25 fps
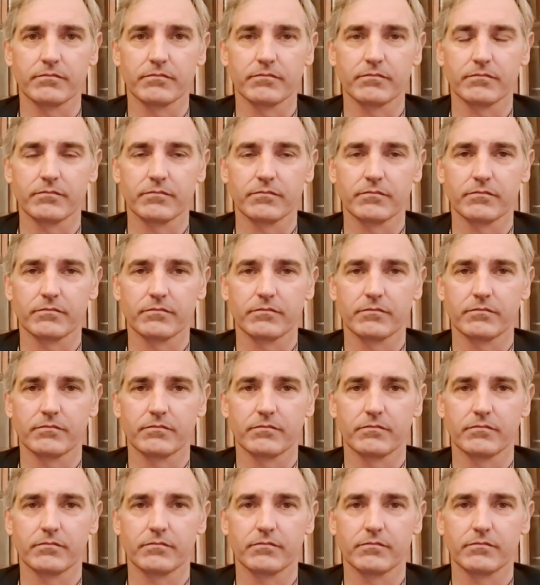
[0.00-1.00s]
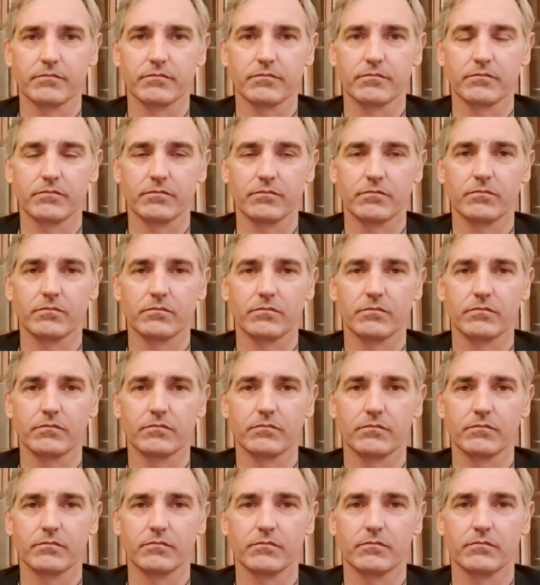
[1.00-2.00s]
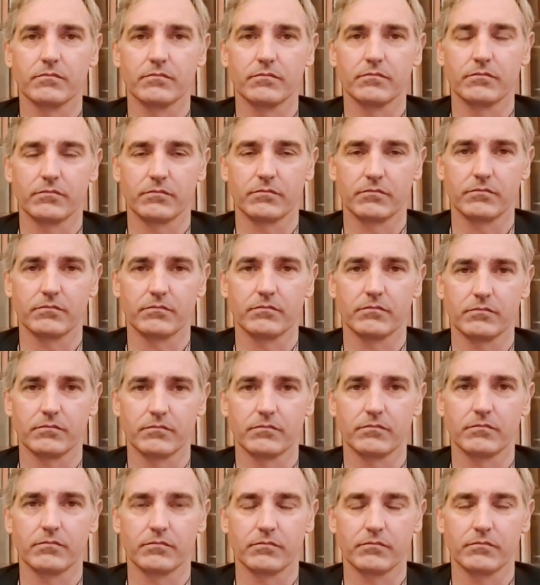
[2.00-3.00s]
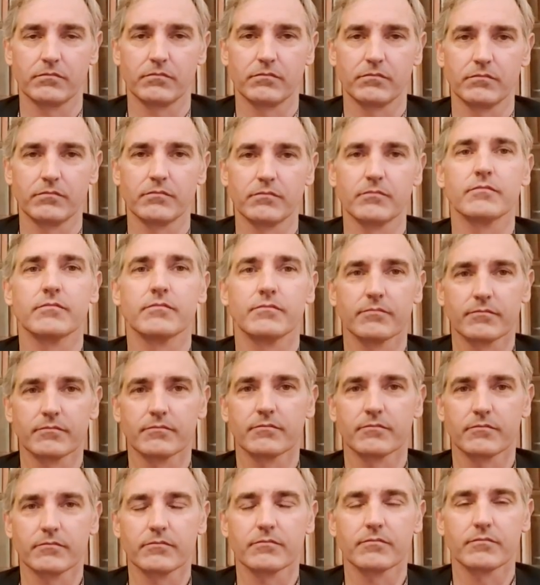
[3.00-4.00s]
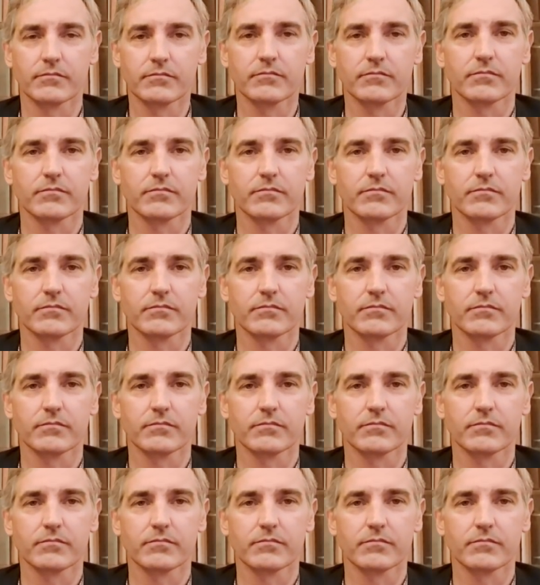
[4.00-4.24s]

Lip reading: The person shown says nothing.